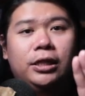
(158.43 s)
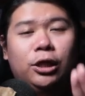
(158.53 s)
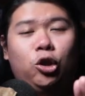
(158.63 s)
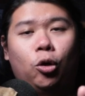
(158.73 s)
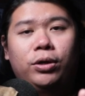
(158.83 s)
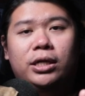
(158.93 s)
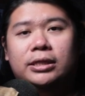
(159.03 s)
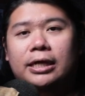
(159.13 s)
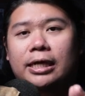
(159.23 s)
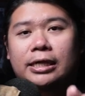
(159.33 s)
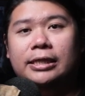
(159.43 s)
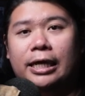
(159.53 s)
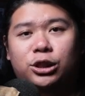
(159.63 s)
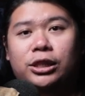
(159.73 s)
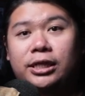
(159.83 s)
the door design is
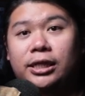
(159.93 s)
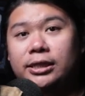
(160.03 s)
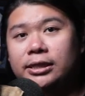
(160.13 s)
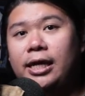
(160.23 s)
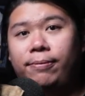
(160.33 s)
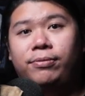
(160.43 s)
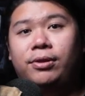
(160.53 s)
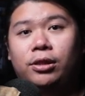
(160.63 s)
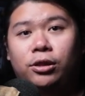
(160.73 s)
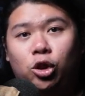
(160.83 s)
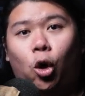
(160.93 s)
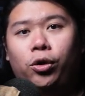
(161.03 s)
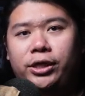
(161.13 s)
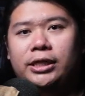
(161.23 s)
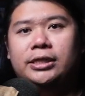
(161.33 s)
actually the same
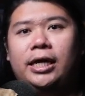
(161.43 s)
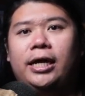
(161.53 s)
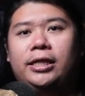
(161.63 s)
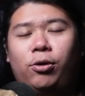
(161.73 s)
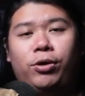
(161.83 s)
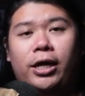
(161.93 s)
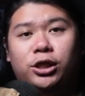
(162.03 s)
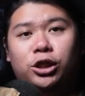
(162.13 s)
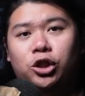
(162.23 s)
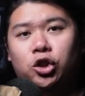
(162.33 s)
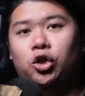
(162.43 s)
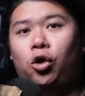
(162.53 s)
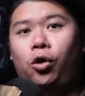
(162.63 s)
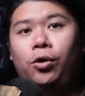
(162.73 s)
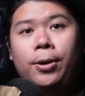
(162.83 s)
door design that we actually
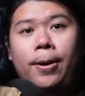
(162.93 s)
saw